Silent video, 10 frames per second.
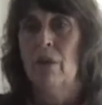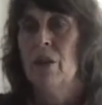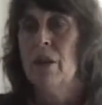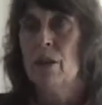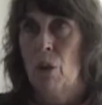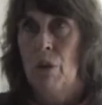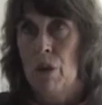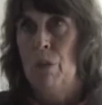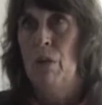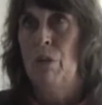This is what
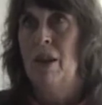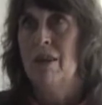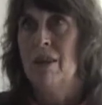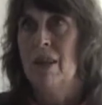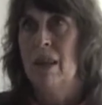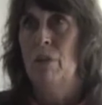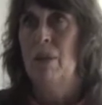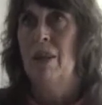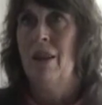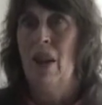we mean by
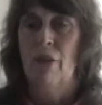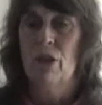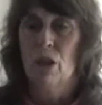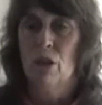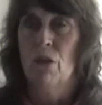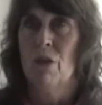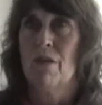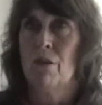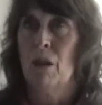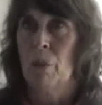sustainability. They have 2 or
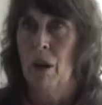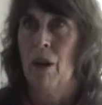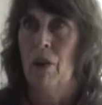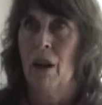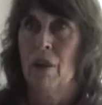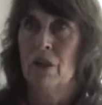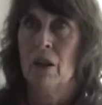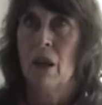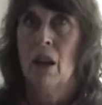3 paragraphs,